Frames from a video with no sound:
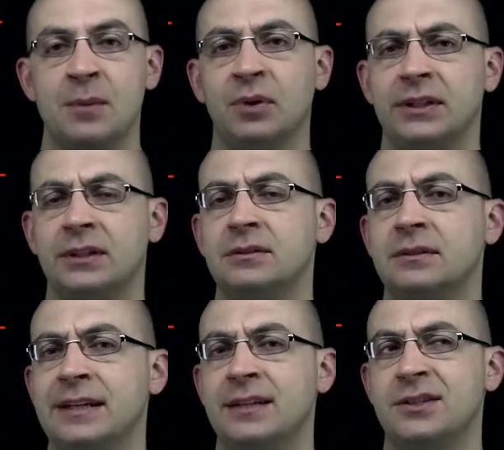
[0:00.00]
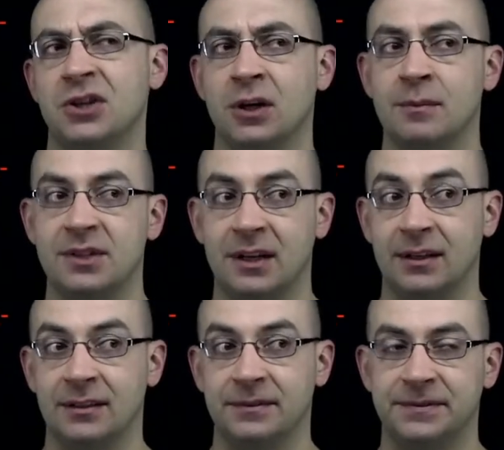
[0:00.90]
but in terms
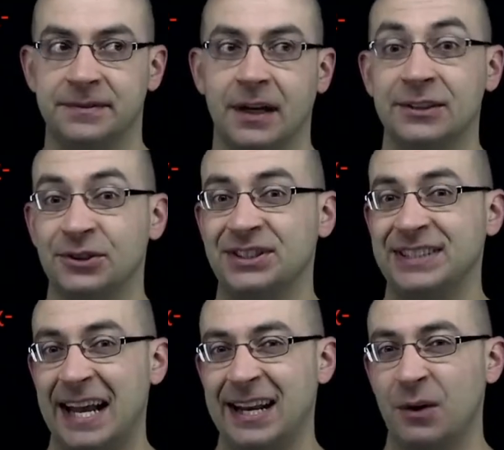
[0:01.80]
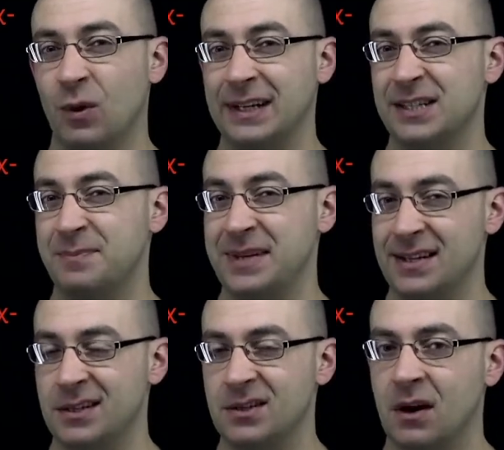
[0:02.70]
of understanding what its
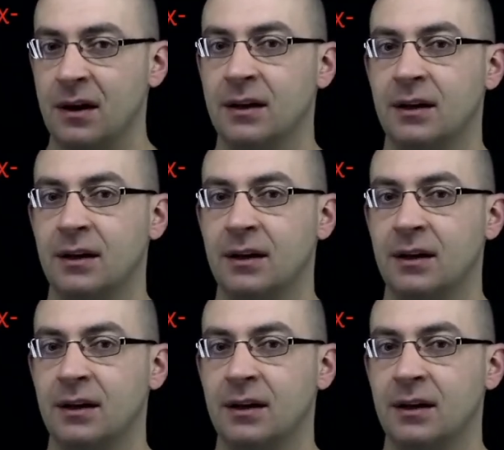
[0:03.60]
pieces are,